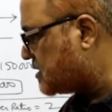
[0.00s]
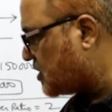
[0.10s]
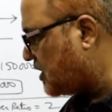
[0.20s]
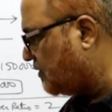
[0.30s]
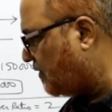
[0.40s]
is
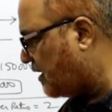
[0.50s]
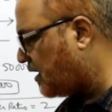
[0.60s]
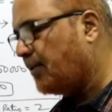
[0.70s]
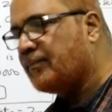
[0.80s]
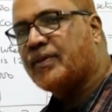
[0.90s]
the
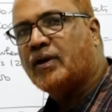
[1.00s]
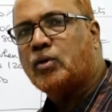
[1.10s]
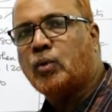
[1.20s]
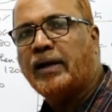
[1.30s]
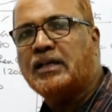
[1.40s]
inventory?
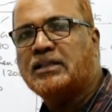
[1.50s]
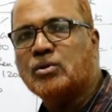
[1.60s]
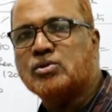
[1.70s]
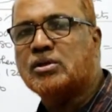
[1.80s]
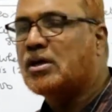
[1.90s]

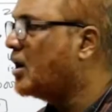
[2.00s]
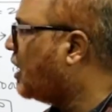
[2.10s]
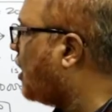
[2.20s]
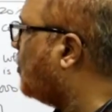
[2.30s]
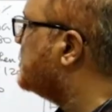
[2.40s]
20,000.
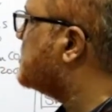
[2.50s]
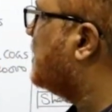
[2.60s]
How much